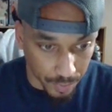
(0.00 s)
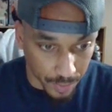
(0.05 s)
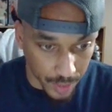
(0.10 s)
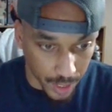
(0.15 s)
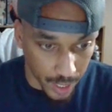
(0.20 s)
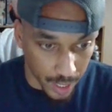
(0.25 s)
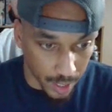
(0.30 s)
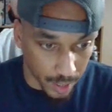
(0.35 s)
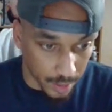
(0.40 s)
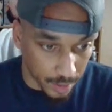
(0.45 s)

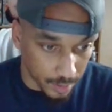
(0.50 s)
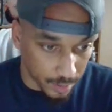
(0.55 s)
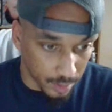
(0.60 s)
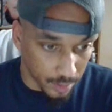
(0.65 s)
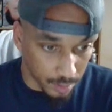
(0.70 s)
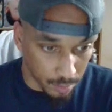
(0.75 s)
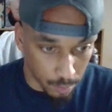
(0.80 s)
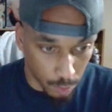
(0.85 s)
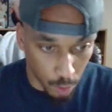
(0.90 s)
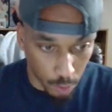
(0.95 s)
yeah,
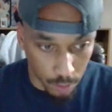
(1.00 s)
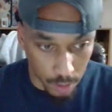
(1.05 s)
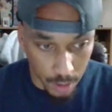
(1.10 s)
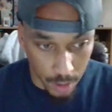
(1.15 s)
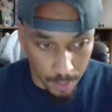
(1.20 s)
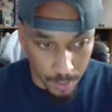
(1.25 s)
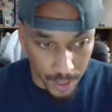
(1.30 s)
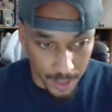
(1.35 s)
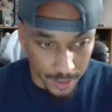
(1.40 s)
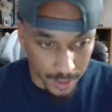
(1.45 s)

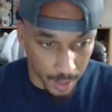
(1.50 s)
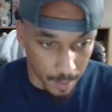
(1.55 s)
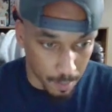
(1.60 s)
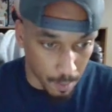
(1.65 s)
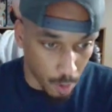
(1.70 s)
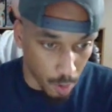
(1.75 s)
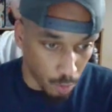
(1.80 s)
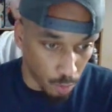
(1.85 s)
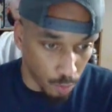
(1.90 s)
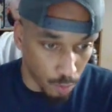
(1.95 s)
the plastic
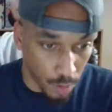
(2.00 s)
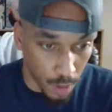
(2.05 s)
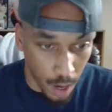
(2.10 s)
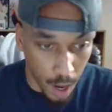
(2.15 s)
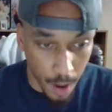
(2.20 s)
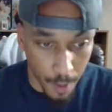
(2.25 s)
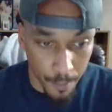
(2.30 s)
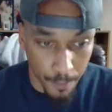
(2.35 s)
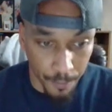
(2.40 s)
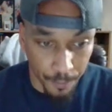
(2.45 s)
mole
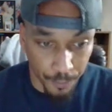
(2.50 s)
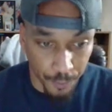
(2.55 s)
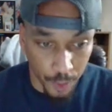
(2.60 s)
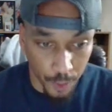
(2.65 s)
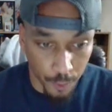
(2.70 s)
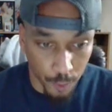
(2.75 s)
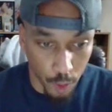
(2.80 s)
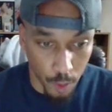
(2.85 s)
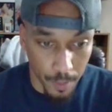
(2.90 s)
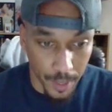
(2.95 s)

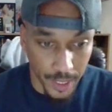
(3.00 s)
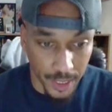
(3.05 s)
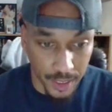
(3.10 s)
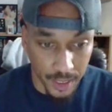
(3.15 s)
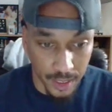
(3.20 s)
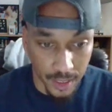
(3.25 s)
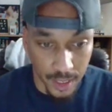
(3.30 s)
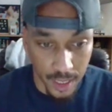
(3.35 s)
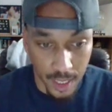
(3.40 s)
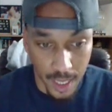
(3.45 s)

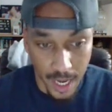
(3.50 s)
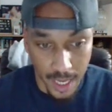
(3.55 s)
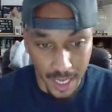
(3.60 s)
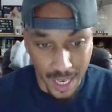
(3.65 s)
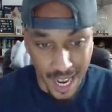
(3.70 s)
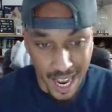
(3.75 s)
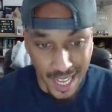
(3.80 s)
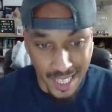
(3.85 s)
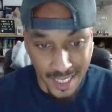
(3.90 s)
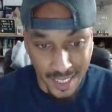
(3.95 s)
formations, the
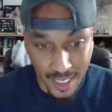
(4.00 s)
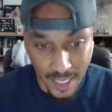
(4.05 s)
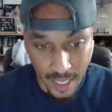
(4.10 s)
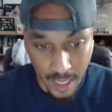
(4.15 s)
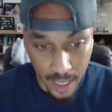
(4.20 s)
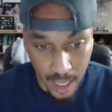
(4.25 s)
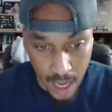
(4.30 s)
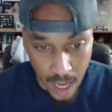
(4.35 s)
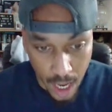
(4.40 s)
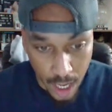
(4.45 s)
Nike
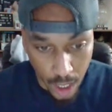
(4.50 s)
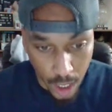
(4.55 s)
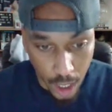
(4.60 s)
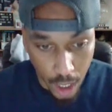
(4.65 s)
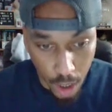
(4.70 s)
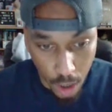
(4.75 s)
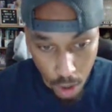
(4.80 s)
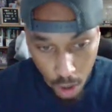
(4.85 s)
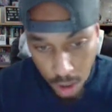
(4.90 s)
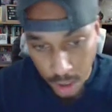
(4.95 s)

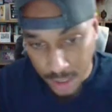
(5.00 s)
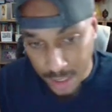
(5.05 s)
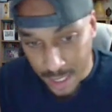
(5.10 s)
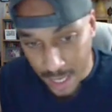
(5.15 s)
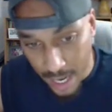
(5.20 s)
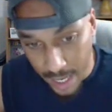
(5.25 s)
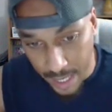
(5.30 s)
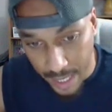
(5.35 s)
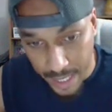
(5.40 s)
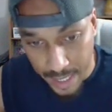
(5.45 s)
anti-clog
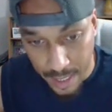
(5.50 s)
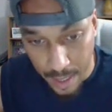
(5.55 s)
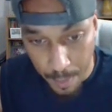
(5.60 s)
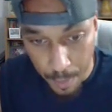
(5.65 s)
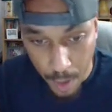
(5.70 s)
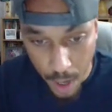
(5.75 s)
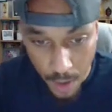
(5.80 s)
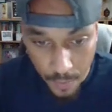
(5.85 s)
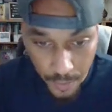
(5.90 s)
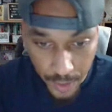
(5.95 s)
tech is the
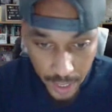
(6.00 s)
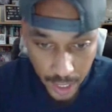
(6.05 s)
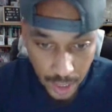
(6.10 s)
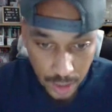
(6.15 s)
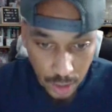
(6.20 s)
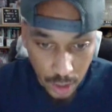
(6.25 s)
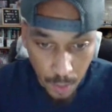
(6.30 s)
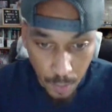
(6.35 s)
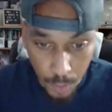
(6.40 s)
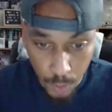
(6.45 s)
perfect
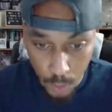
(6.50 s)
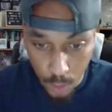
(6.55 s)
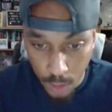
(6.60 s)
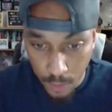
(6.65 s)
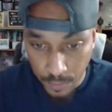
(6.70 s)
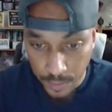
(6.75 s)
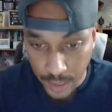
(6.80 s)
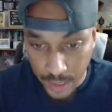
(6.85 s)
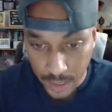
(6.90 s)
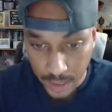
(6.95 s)
example
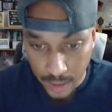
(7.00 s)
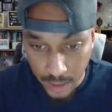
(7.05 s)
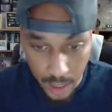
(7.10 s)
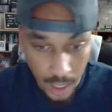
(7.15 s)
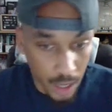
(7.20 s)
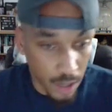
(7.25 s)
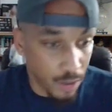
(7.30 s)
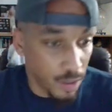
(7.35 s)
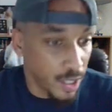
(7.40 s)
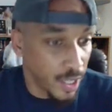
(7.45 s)
of this
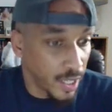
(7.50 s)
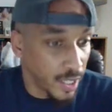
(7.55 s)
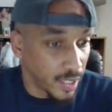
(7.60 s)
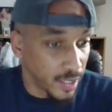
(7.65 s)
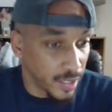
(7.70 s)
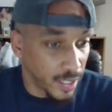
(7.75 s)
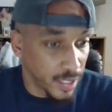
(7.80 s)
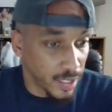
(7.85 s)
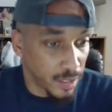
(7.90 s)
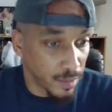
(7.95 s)
style.
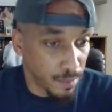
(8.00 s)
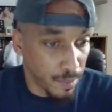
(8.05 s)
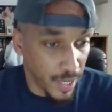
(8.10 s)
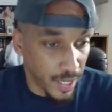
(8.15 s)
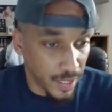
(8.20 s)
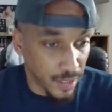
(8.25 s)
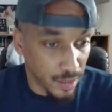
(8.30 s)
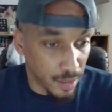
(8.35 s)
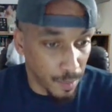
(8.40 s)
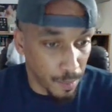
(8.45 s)
This
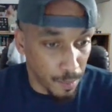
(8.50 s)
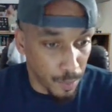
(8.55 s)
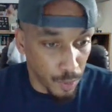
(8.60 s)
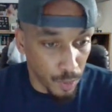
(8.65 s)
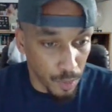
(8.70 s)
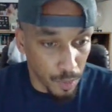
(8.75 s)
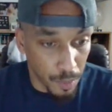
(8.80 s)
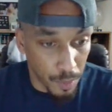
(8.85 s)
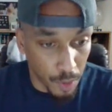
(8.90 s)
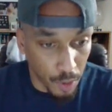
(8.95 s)
makes the
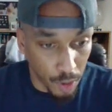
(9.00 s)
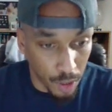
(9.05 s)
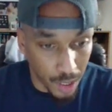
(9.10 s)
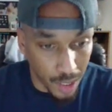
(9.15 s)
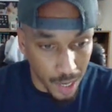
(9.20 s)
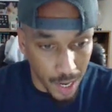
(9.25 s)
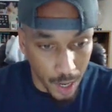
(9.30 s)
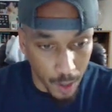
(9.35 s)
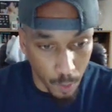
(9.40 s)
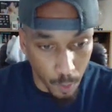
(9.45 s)
boot more
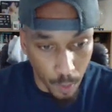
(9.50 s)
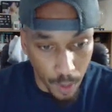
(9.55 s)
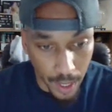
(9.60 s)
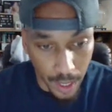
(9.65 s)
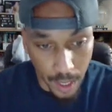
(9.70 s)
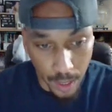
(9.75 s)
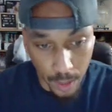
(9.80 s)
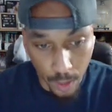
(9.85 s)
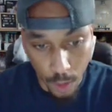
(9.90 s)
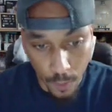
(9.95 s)

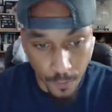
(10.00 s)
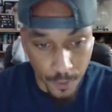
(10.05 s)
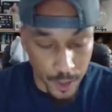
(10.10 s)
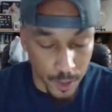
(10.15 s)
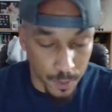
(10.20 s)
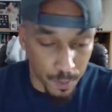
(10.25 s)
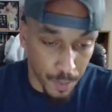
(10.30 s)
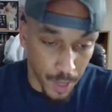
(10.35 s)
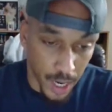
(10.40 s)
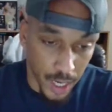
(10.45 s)
lightweight and
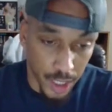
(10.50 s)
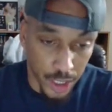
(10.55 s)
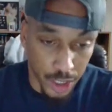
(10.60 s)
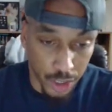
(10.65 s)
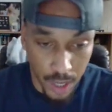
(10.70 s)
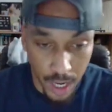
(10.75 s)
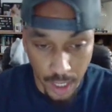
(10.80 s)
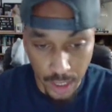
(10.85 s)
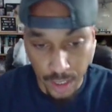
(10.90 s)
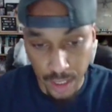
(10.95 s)
offers better
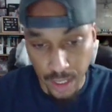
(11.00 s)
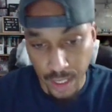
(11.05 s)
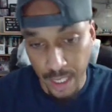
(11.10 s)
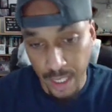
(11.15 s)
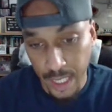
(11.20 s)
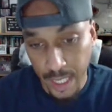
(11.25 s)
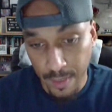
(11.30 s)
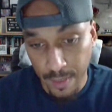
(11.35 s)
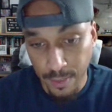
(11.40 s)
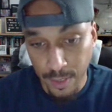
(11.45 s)
traction
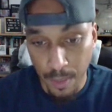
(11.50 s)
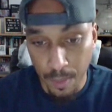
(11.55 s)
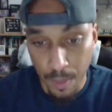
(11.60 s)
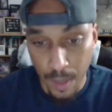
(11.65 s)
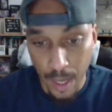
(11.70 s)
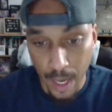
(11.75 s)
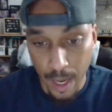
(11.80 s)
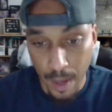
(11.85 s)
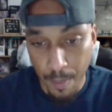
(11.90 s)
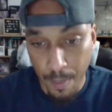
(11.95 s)
and gives the
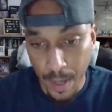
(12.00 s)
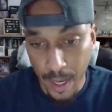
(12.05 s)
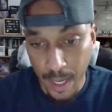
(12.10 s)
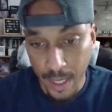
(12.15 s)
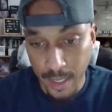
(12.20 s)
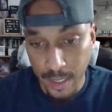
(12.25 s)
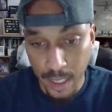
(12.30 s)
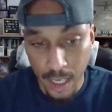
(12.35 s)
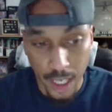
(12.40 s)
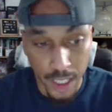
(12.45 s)
player
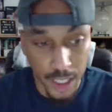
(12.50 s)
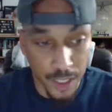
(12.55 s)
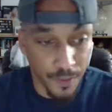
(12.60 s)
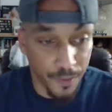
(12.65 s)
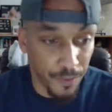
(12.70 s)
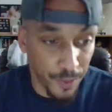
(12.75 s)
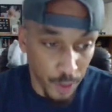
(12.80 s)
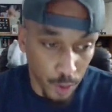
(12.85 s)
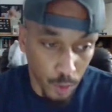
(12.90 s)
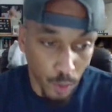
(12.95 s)
better touch
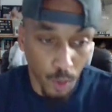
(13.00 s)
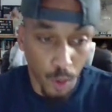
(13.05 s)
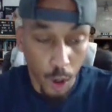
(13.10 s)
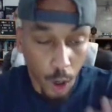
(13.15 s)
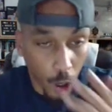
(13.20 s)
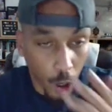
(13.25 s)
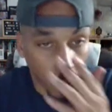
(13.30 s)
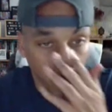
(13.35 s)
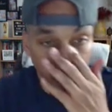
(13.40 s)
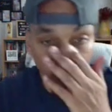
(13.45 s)
feel
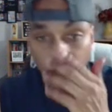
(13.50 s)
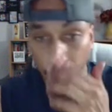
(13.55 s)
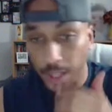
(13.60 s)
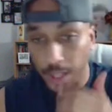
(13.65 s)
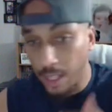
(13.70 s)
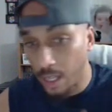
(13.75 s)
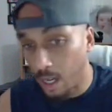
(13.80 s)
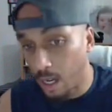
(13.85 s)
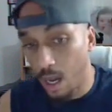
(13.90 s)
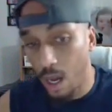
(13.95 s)
on
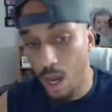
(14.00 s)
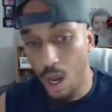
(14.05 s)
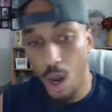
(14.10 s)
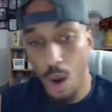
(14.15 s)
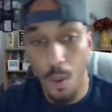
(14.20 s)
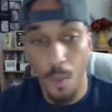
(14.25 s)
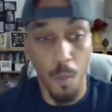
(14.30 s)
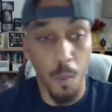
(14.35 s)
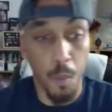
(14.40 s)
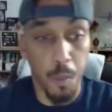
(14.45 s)
the
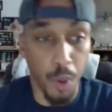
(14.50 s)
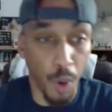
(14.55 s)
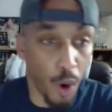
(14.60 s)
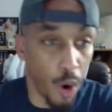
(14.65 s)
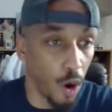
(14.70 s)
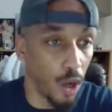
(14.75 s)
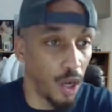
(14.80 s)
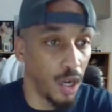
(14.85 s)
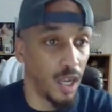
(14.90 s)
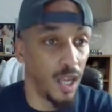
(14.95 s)

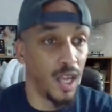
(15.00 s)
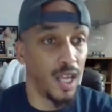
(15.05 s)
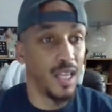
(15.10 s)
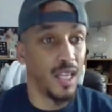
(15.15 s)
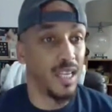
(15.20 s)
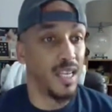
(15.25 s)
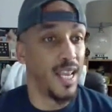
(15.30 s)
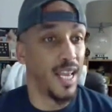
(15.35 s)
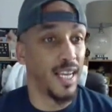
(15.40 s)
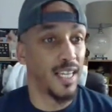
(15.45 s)
ball.
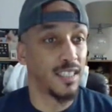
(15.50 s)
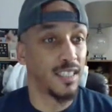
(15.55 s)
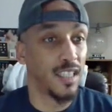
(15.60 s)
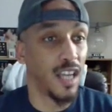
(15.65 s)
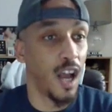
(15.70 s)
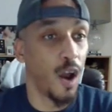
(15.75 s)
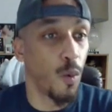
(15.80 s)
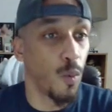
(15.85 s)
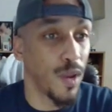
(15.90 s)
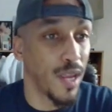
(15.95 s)
Next
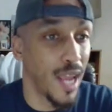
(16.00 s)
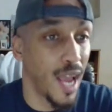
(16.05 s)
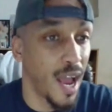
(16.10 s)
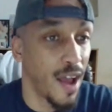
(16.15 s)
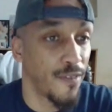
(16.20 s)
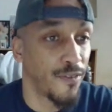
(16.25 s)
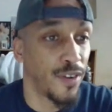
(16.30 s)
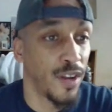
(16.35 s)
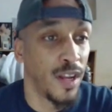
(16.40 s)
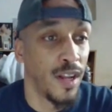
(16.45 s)
up, we
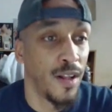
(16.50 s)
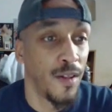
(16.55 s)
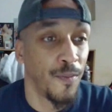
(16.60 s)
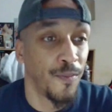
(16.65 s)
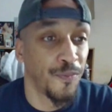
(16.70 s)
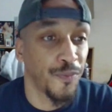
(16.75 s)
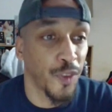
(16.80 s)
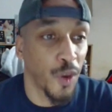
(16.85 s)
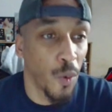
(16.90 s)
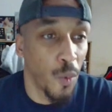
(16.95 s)
have
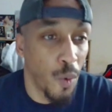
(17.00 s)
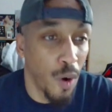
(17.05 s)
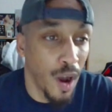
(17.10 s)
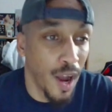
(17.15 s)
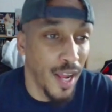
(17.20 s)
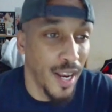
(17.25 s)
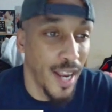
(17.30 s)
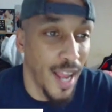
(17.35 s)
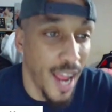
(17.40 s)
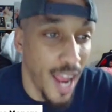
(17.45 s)
what
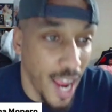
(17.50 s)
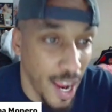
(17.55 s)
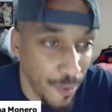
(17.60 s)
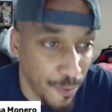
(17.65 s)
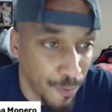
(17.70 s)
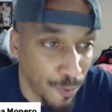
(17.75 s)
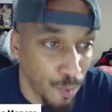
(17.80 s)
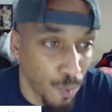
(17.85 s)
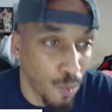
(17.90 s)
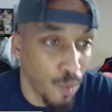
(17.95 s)
are
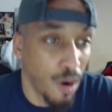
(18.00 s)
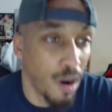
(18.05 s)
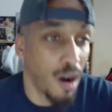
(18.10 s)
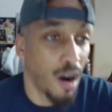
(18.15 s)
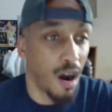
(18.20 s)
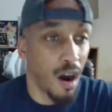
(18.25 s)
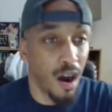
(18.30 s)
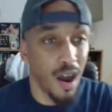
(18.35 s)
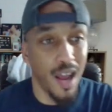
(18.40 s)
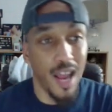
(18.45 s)

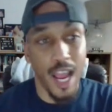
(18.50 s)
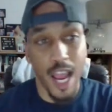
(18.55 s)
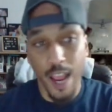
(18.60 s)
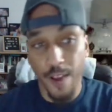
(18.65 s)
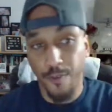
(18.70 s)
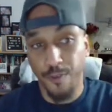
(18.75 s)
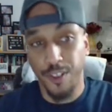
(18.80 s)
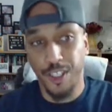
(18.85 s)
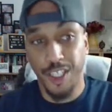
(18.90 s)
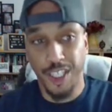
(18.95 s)

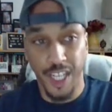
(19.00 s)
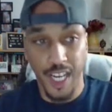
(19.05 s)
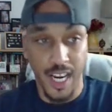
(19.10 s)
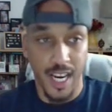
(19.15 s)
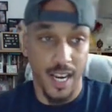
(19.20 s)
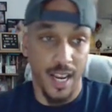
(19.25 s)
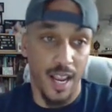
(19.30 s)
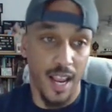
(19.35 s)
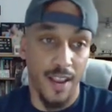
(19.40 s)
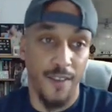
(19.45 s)

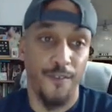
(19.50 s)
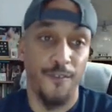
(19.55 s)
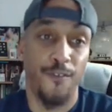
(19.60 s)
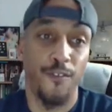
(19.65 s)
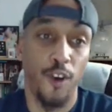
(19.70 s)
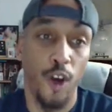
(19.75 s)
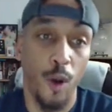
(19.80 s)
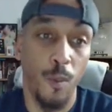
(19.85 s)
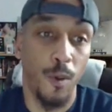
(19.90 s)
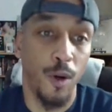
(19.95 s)
FG? A
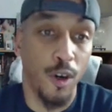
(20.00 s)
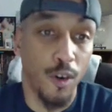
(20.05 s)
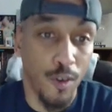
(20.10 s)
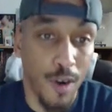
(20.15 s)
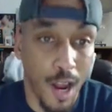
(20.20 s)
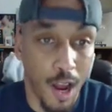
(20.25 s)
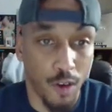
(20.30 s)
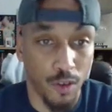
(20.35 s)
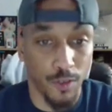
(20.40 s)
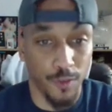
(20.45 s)
firm
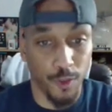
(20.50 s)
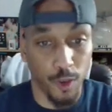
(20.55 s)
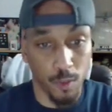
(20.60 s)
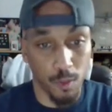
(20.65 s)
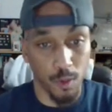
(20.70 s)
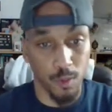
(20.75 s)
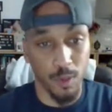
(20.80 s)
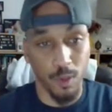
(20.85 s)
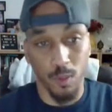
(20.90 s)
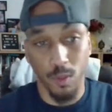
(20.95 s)
ground
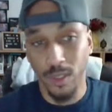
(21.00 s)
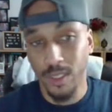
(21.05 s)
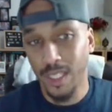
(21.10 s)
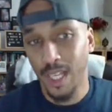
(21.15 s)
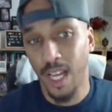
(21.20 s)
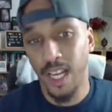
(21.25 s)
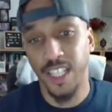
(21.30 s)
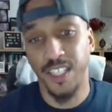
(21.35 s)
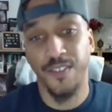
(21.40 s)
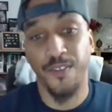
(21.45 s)
football boot. What the
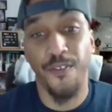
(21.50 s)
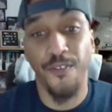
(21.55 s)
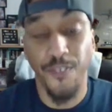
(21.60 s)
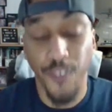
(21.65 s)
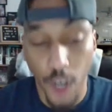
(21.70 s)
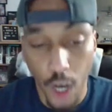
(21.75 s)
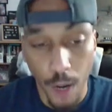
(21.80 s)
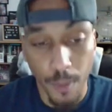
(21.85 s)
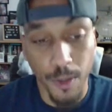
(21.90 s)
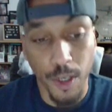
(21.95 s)
hell is
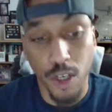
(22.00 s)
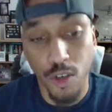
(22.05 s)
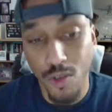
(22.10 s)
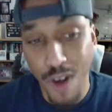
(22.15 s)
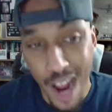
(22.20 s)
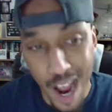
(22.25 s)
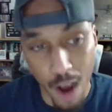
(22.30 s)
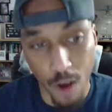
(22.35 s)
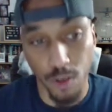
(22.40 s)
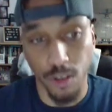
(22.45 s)
firm
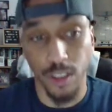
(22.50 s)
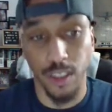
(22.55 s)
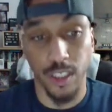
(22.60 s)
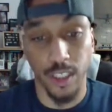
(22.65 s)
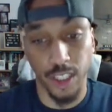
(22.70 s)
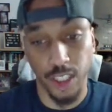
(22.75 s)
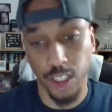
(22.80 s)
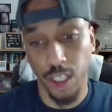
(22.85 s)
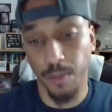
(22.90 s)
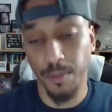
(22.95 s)
ground?
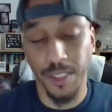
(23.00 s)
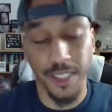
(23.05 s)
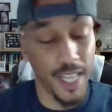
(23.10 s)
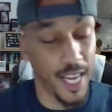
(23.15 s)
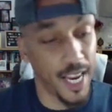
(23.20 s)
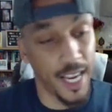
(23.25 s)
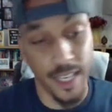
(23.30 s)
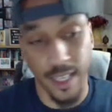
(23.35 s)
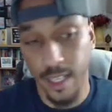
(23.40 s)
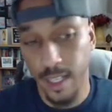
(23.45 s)
You see what I'm
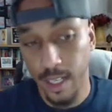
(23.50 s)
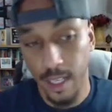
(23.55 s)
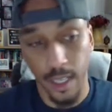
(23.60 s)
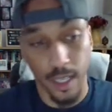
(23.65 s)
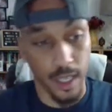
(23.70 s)
saying?